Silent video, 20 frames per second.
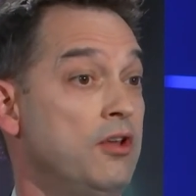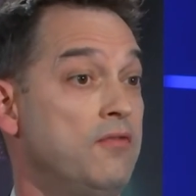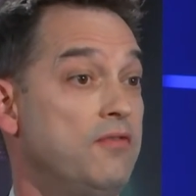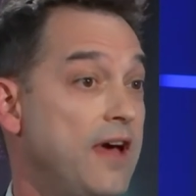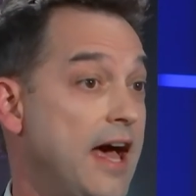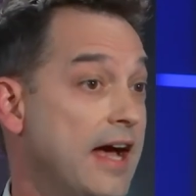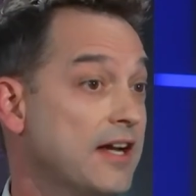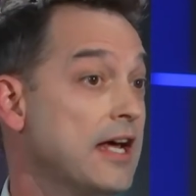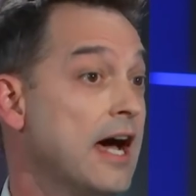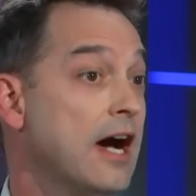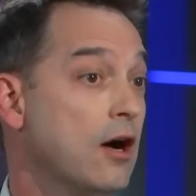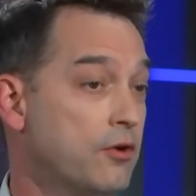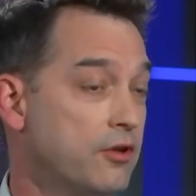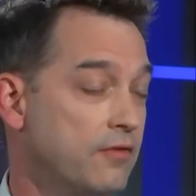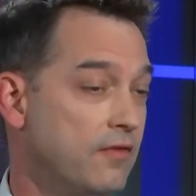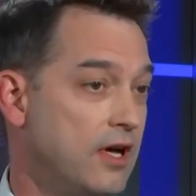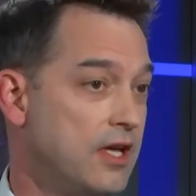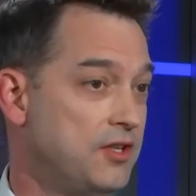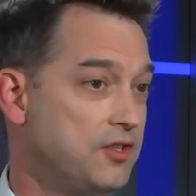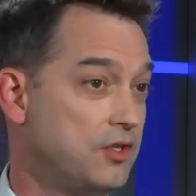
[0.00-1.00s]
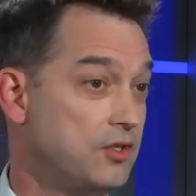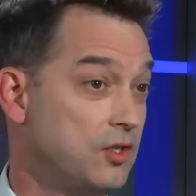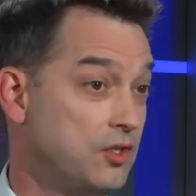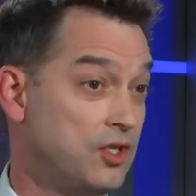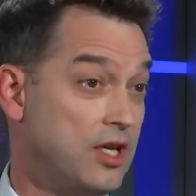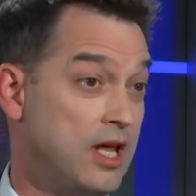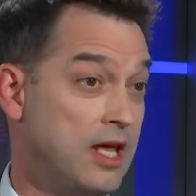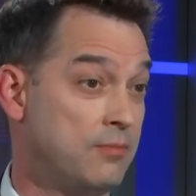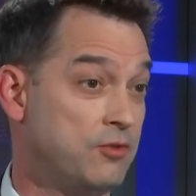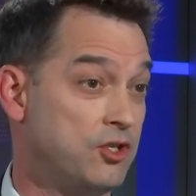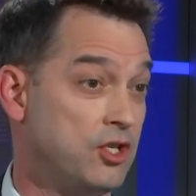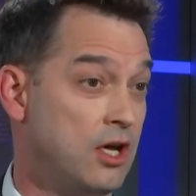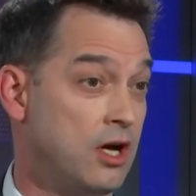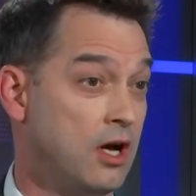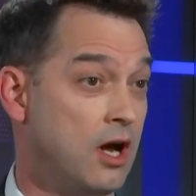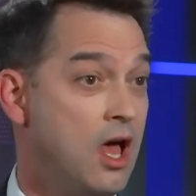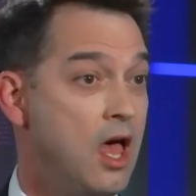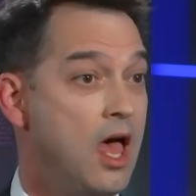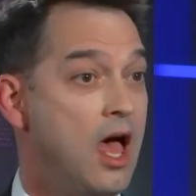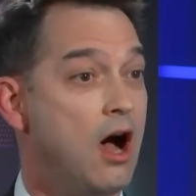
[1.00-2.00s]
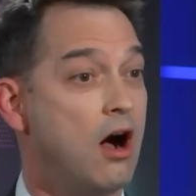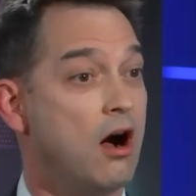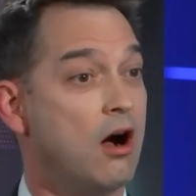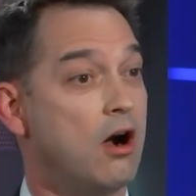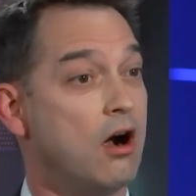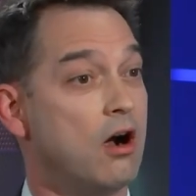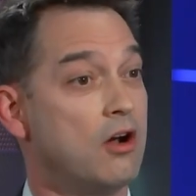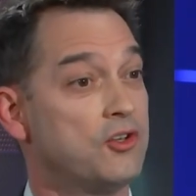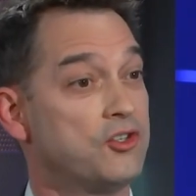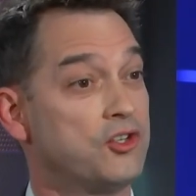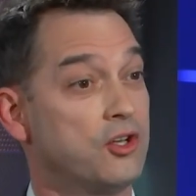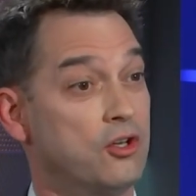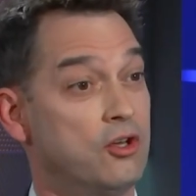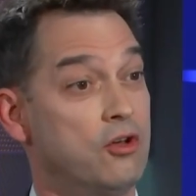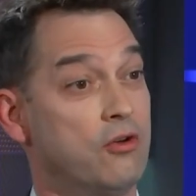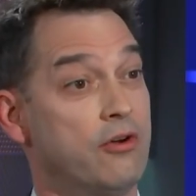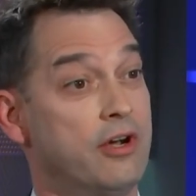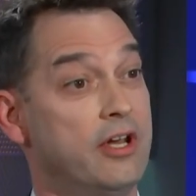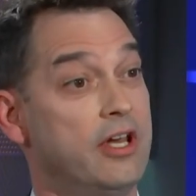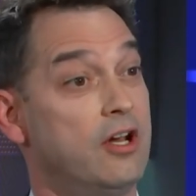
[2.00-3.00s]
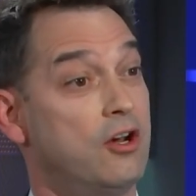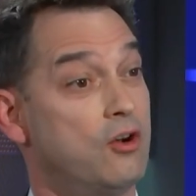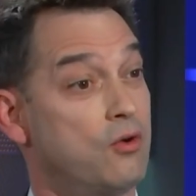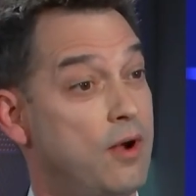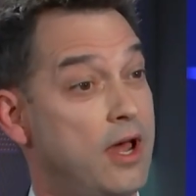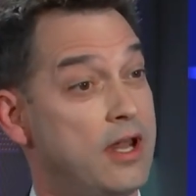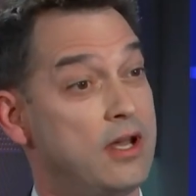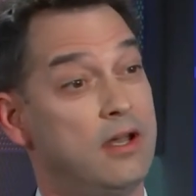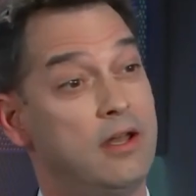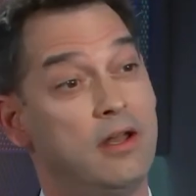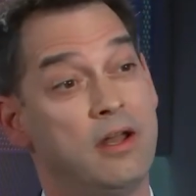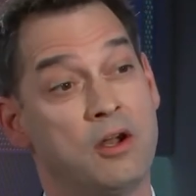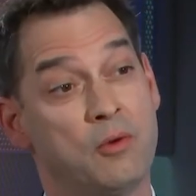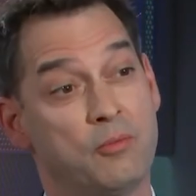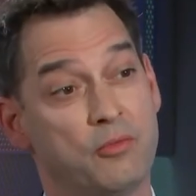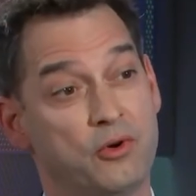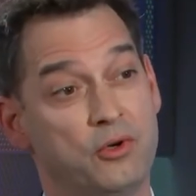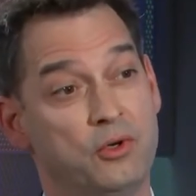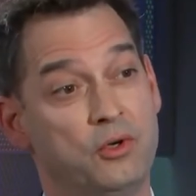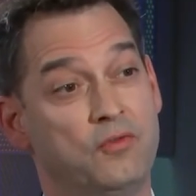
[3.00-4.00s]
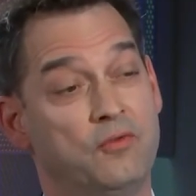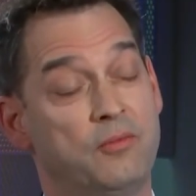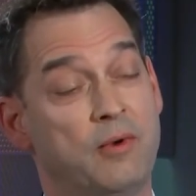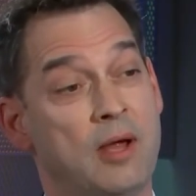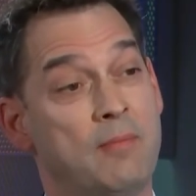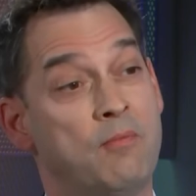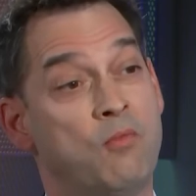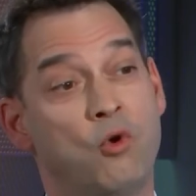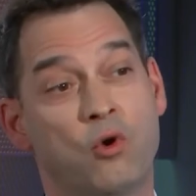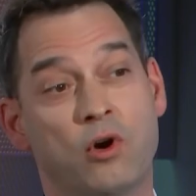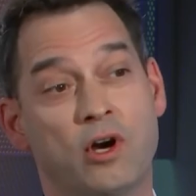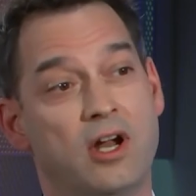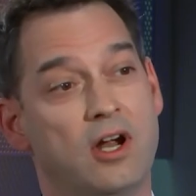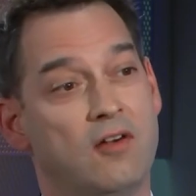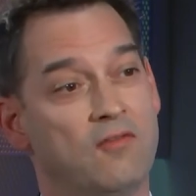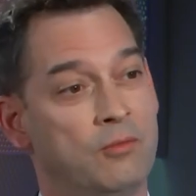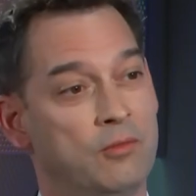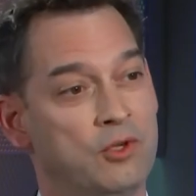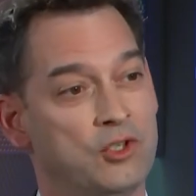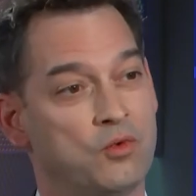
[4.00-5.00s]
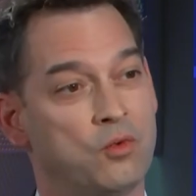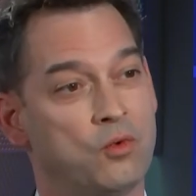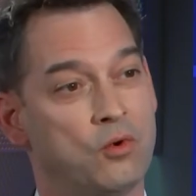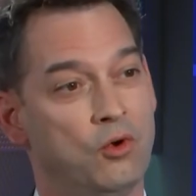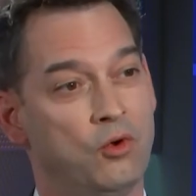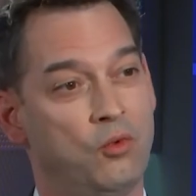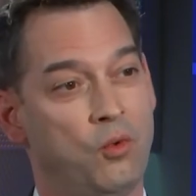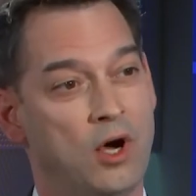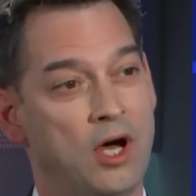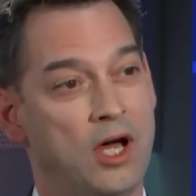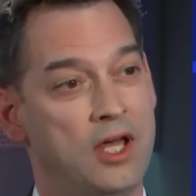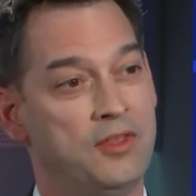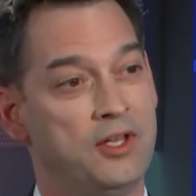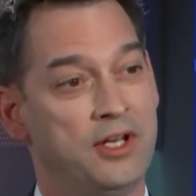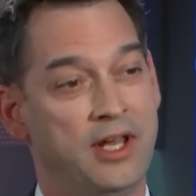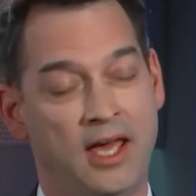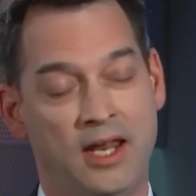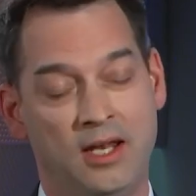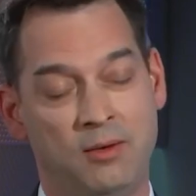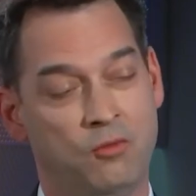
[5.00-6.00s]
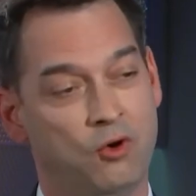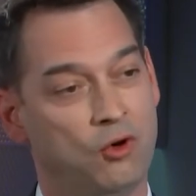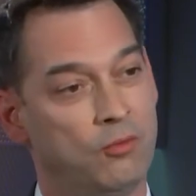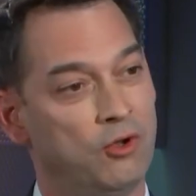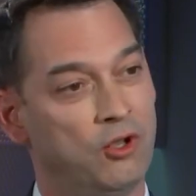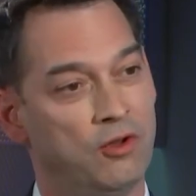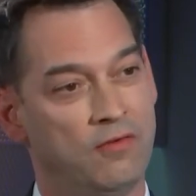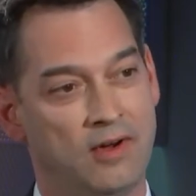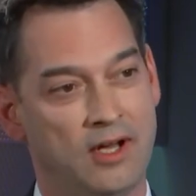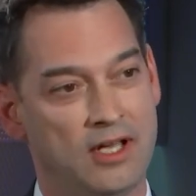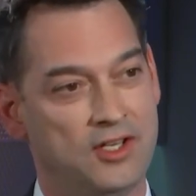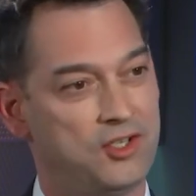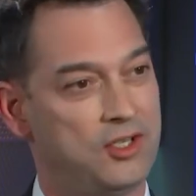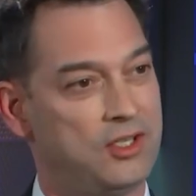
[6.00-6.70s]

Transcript: In fact, our devices at Samsung are security accredited and approved by more governments worldwide than any mobile device